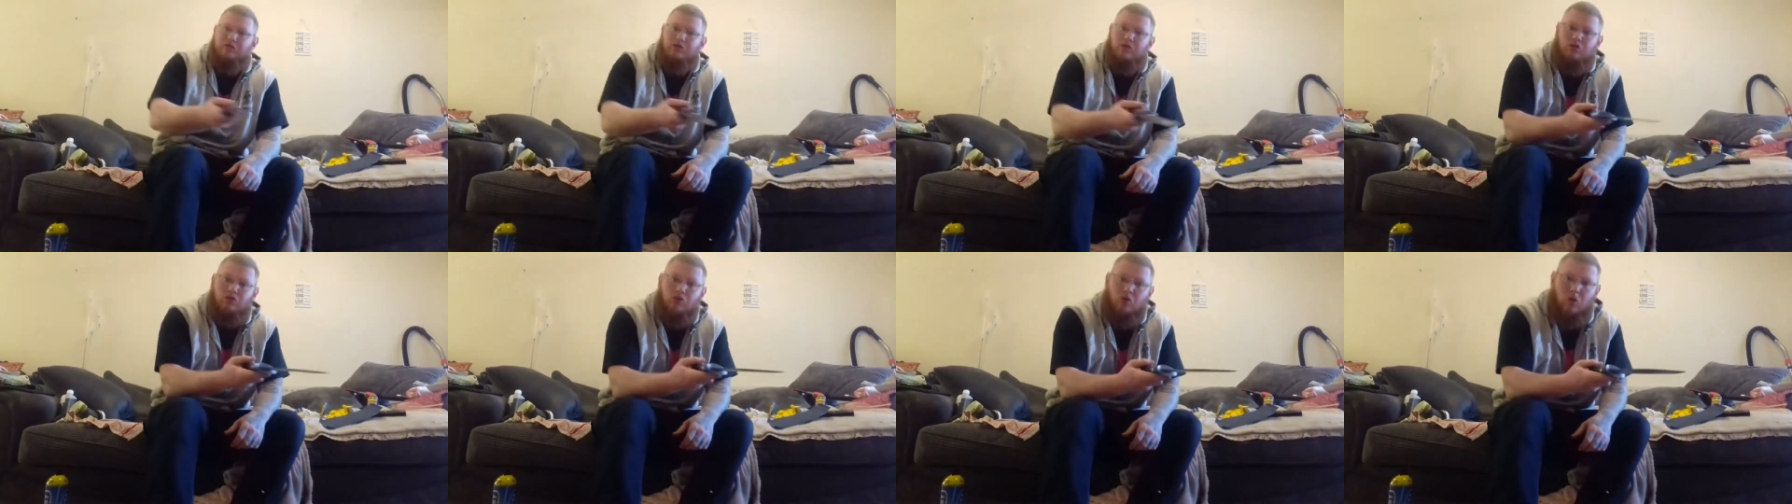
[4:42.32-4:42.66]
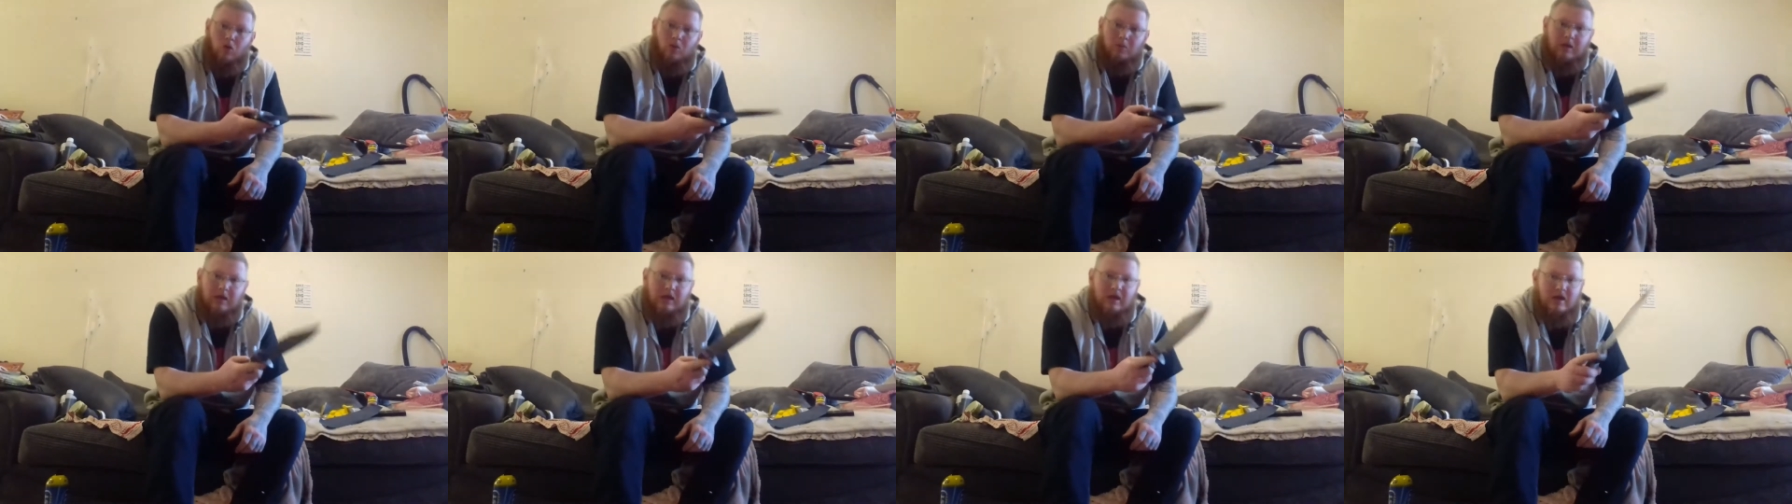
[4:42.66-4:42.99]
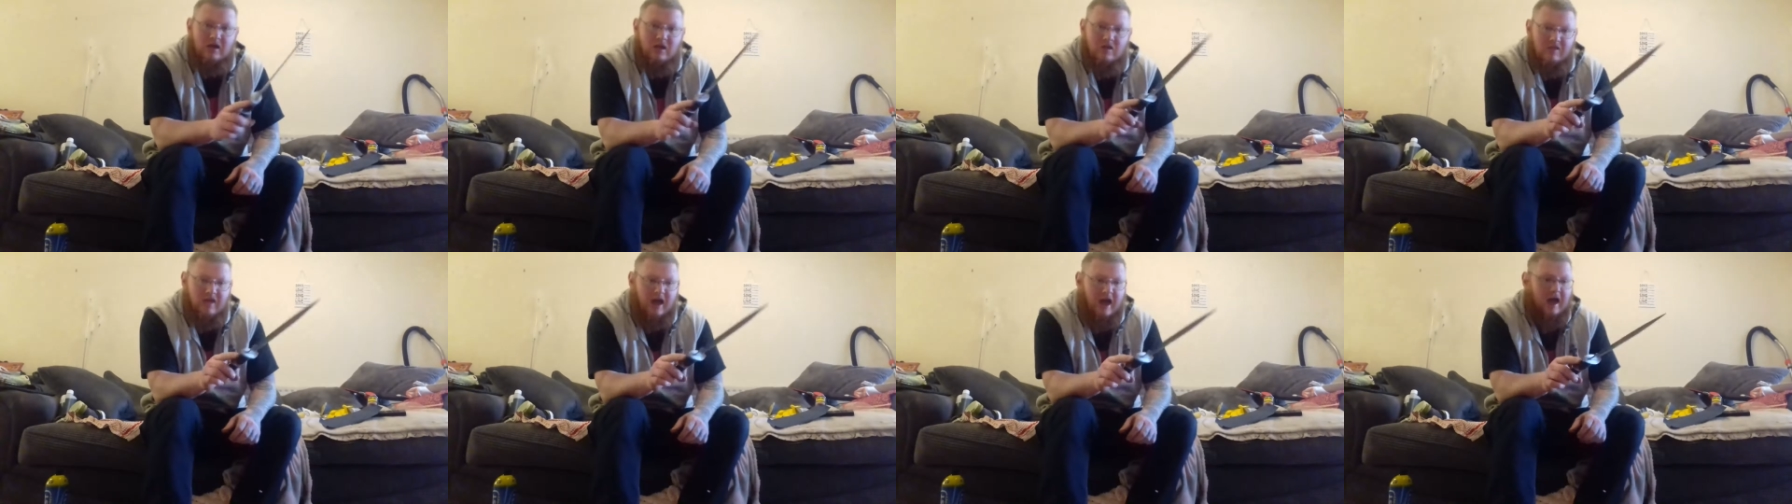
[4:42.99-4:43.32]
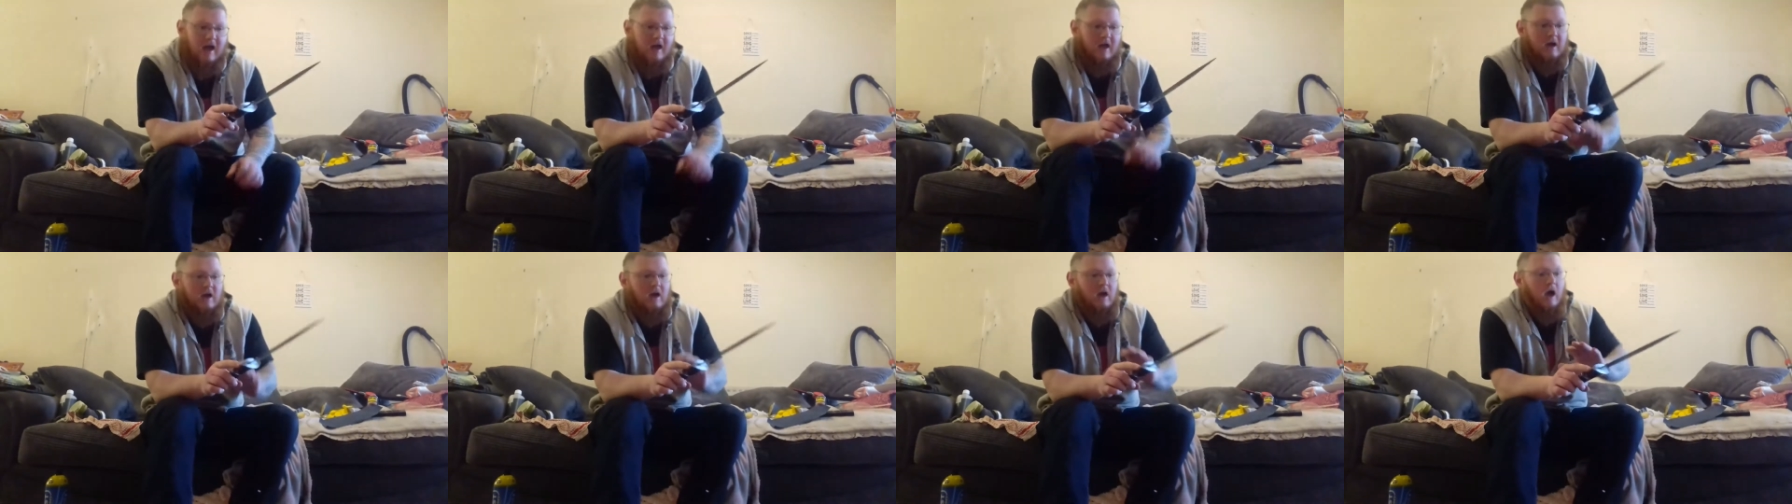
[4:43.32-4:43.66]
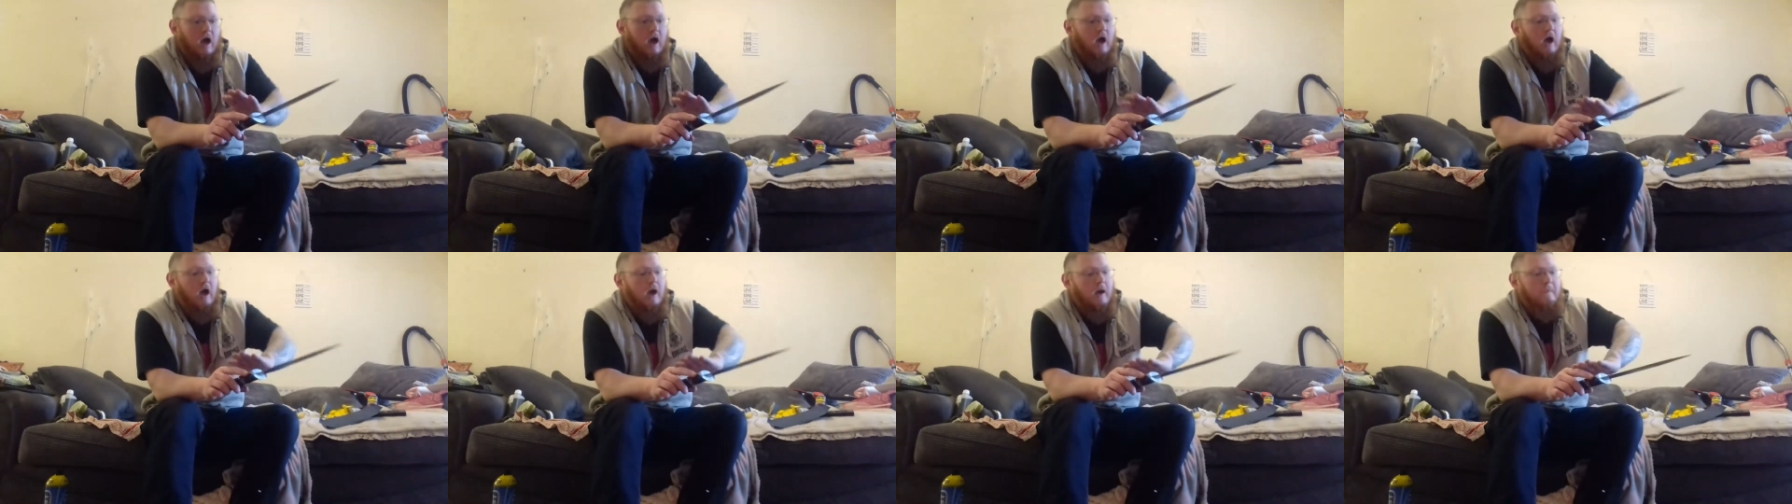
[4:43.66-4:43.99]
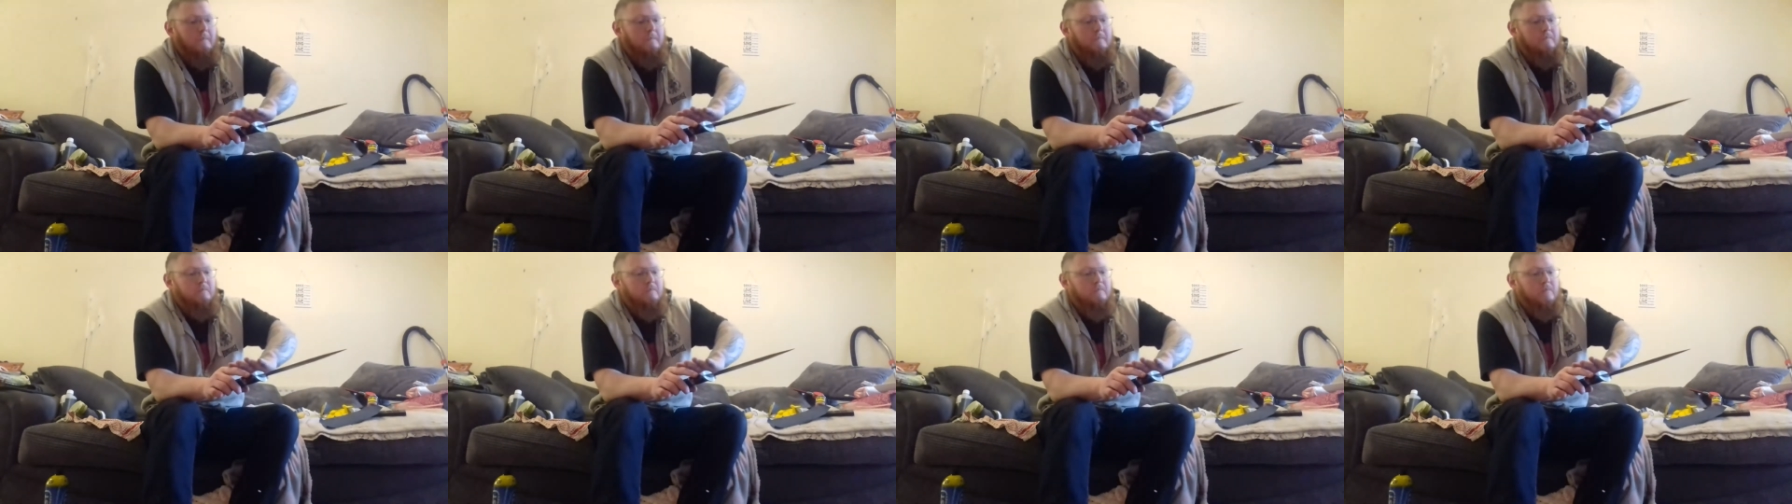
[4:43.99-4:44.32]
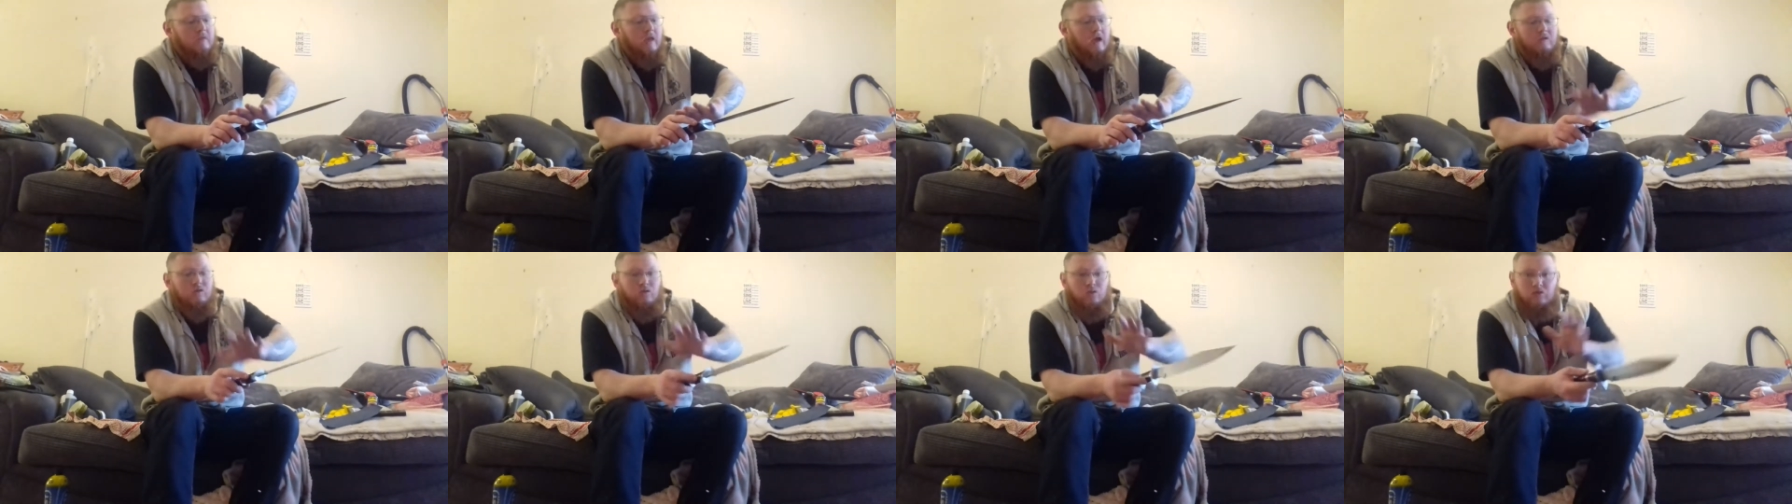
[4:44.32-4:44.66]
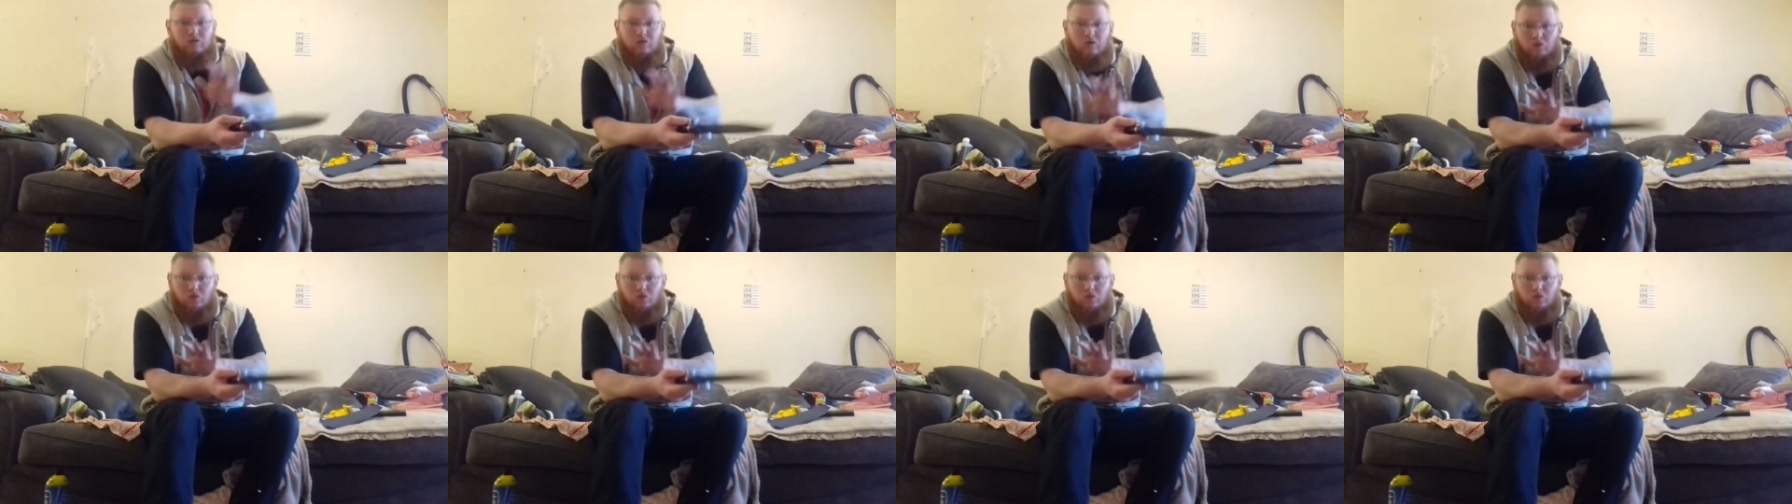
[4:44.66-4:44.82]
taught me that has also